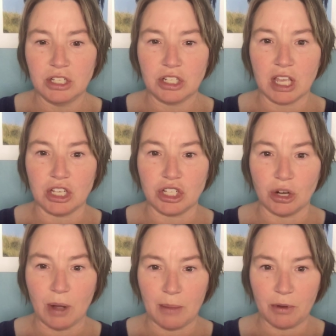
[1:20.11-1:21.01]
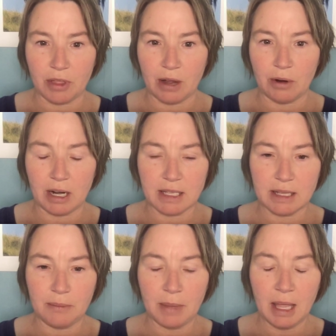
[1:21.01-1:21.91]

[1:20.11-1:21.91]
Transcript: can show hypothyroidism.